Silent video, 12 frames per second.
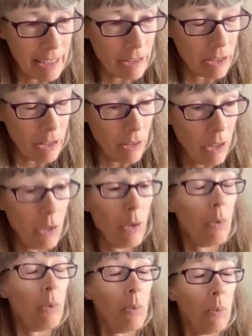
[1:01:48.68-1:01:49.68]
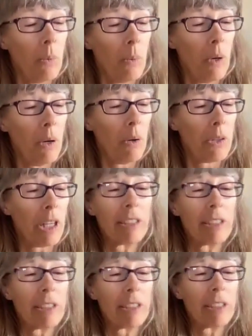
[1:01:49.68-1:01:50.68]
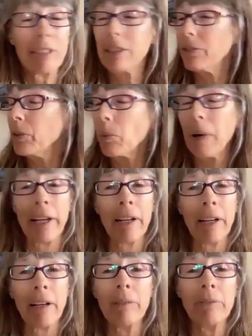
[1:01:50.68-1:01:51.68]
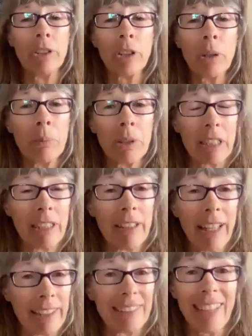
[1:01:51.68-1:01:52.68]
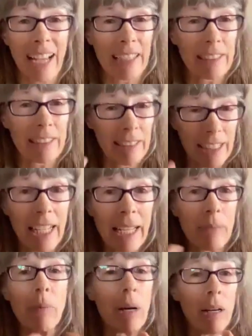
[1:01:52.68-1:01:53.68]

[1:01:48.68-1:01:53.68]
you go, whoa, that's a different way of interpreting the exact same